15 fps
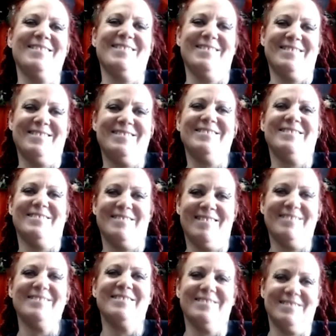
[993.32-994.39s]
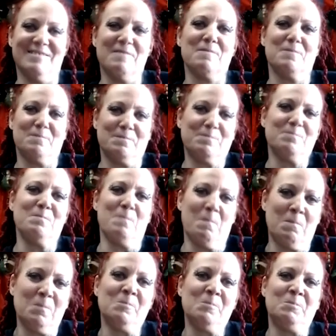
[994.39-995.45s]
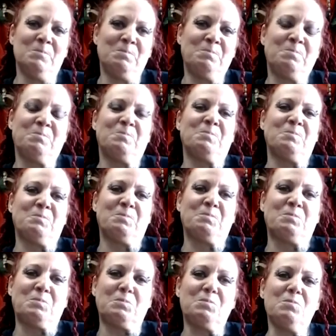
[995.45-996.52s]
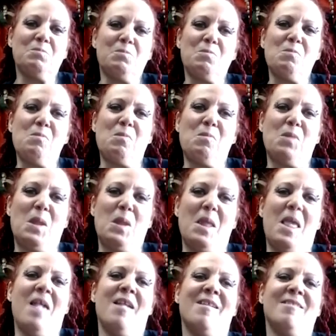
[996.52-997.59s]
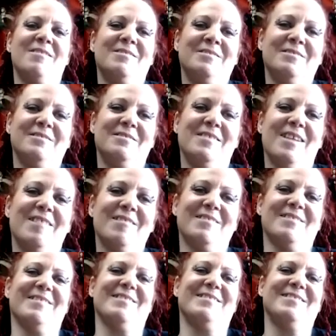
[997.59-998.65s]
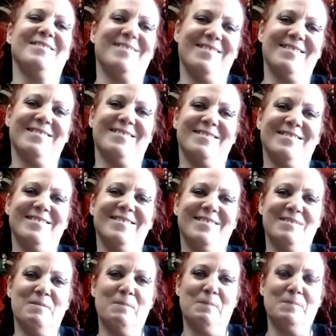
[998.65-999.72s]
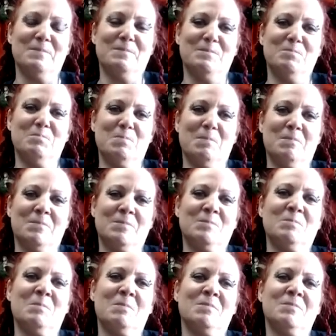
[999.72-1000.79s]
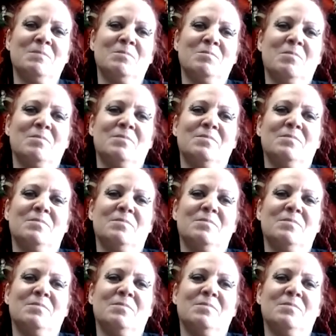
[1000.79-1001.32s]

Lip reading: (silent)